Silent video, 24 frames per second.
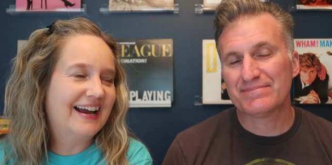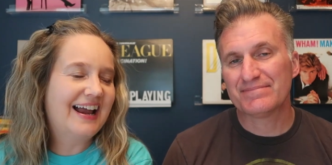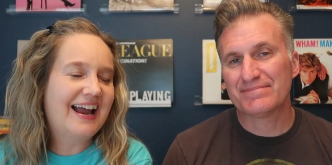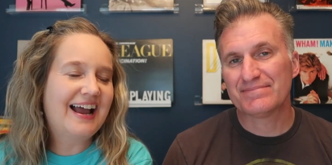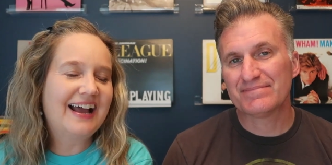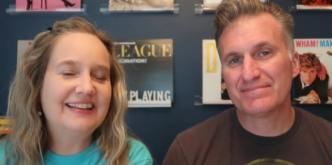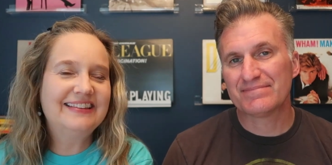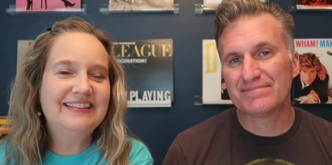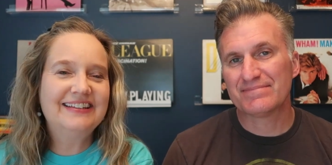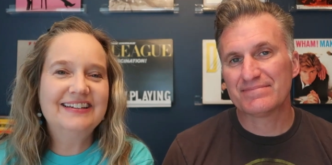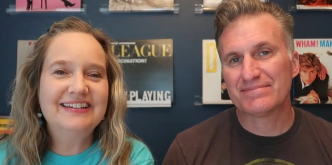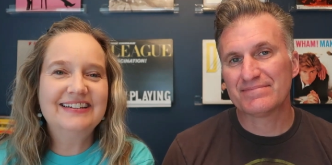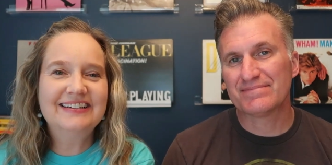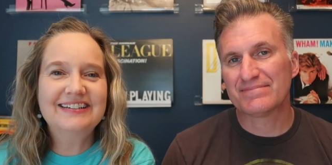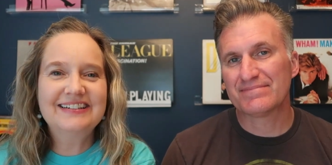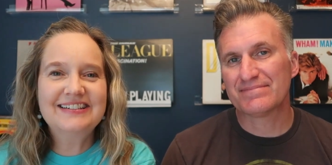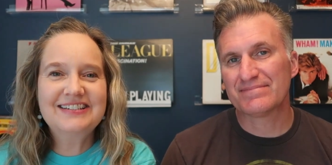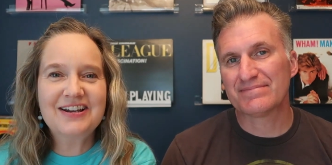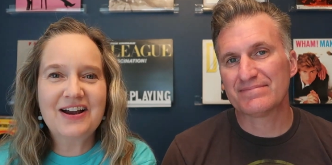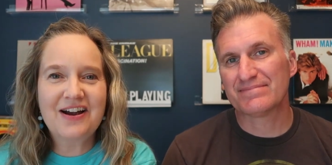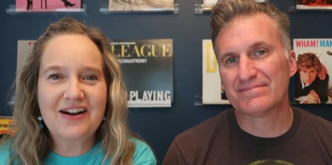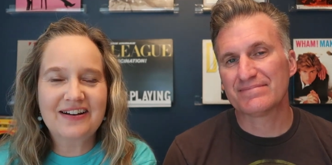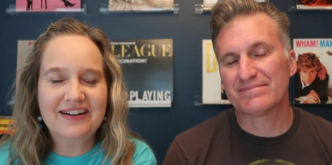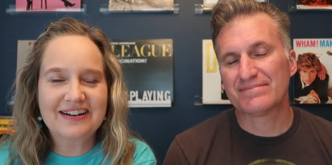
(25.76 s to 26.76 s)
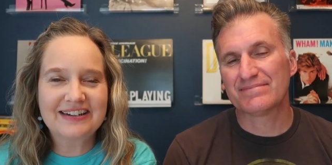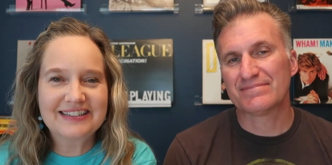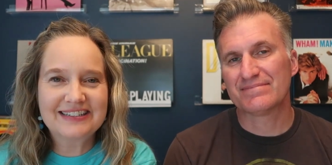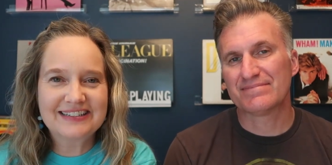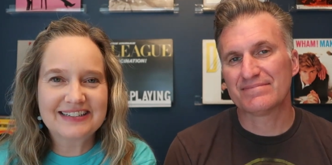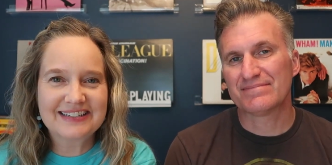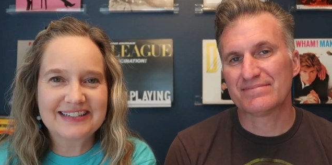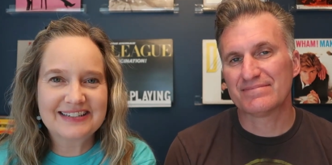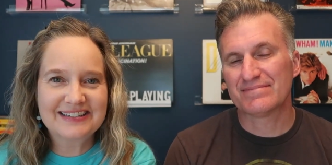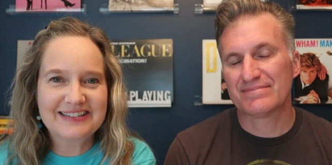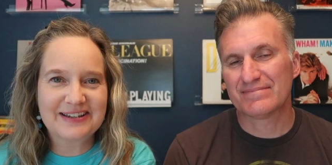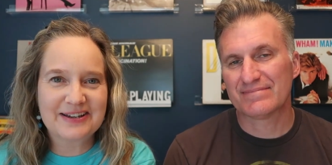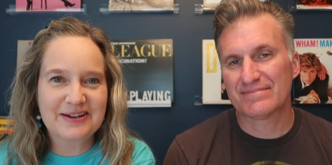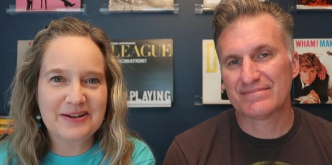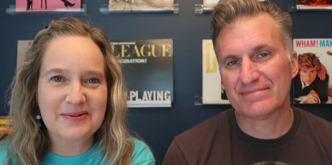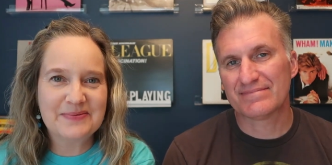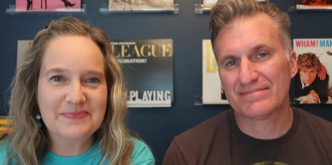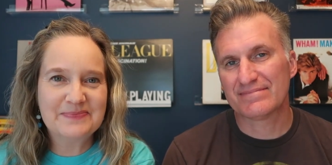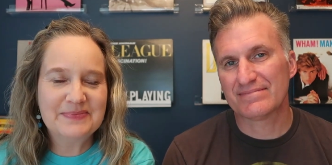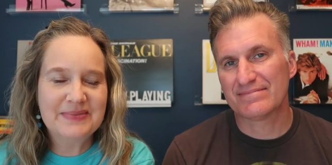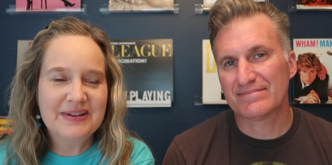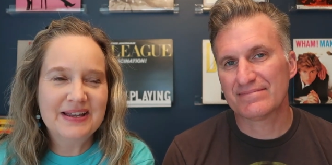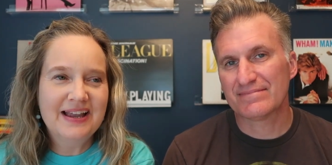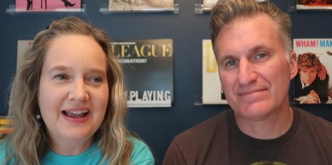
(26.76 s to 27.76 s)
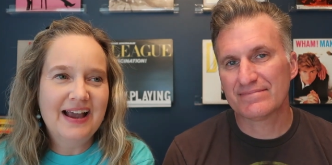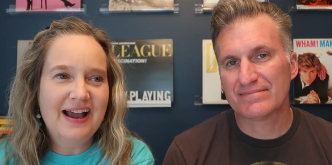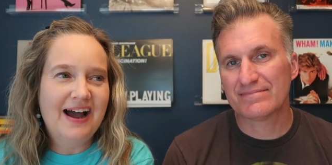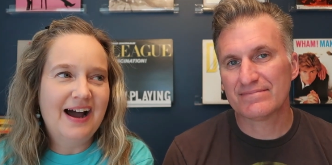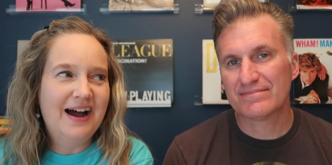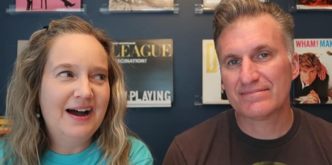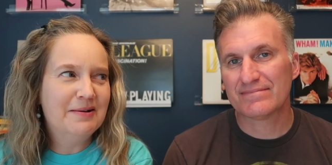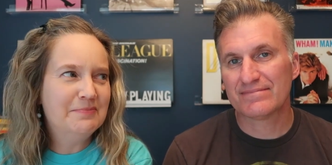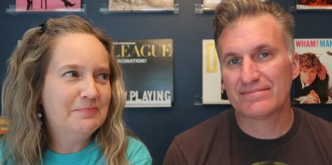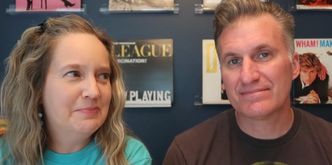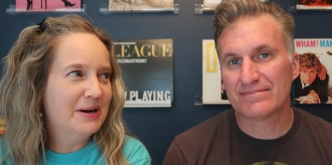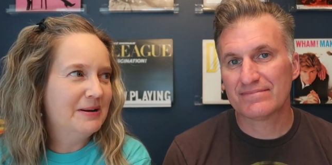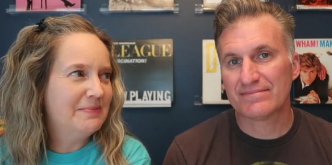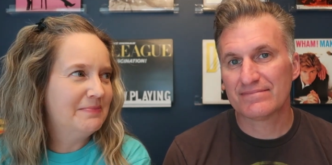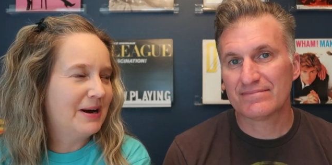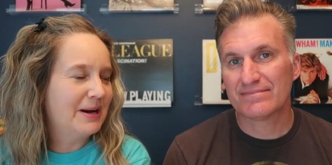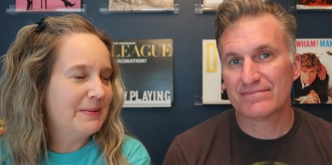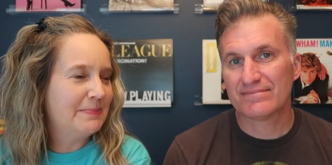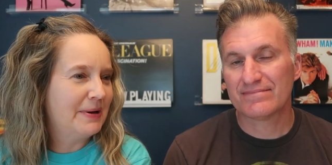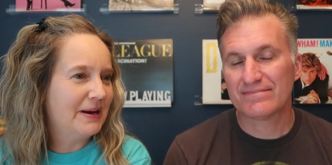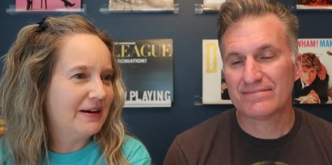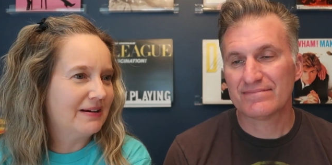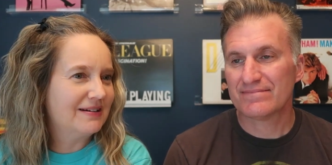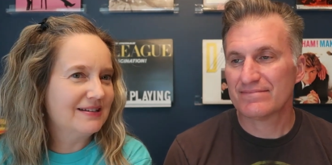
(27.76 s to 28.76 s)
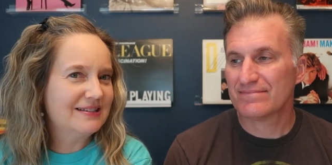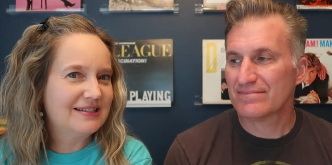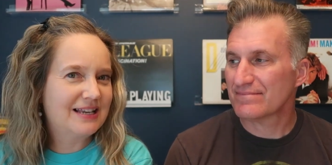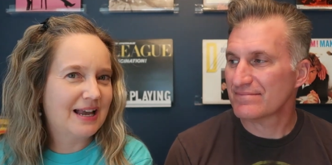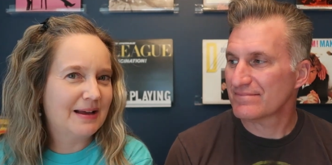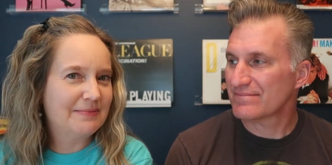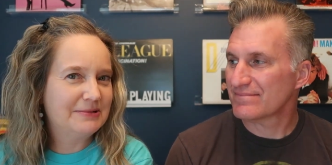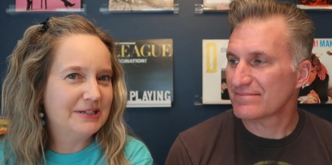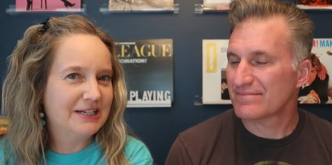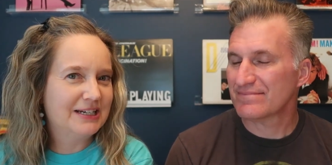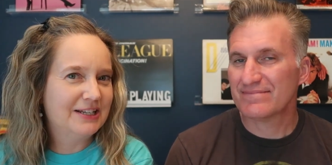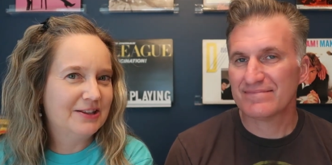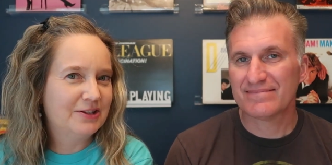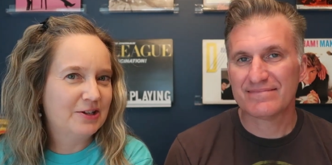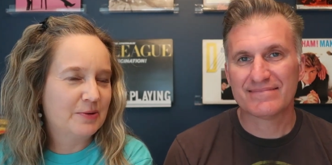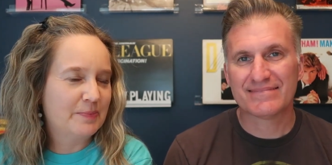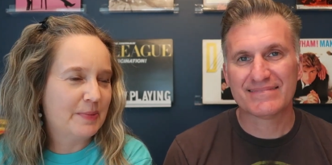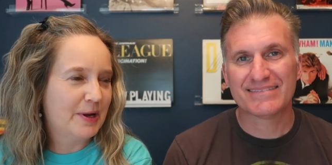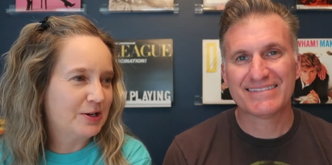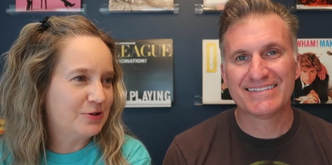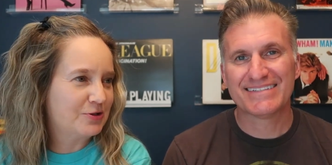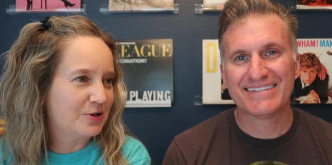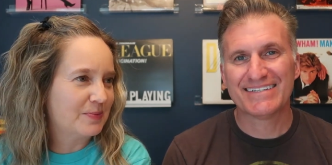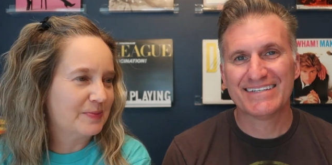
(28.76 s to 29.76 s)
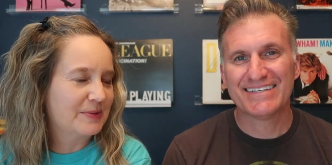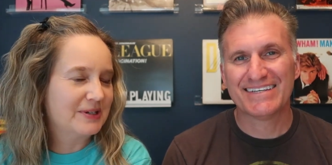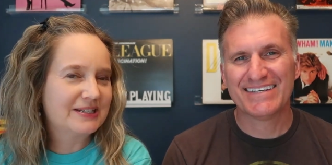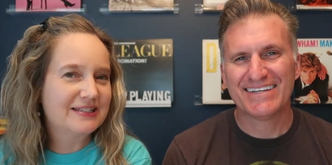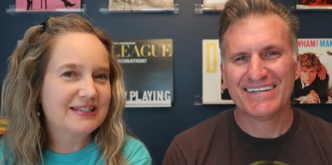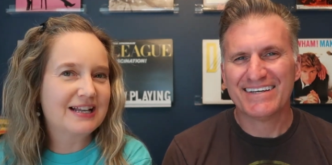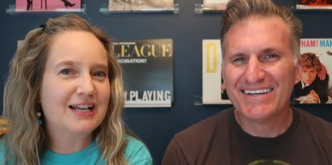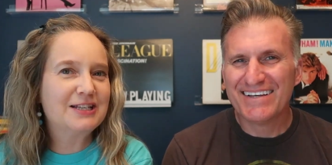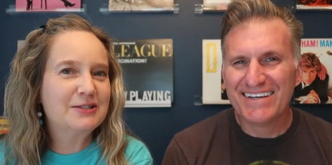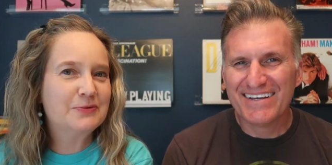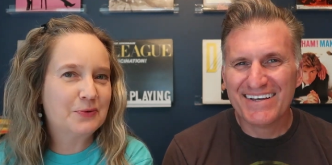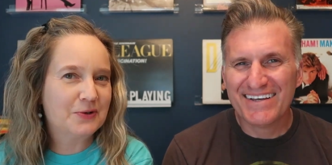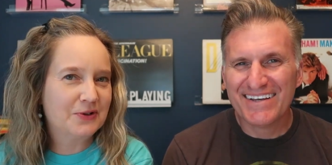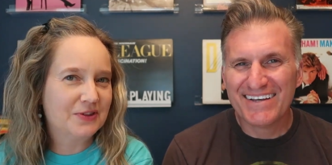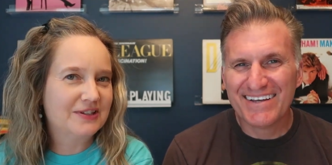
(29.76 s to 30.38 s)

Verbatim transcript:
Speaker 1: I had the Atari system, uh, but my parents kept it in their bedroom because that's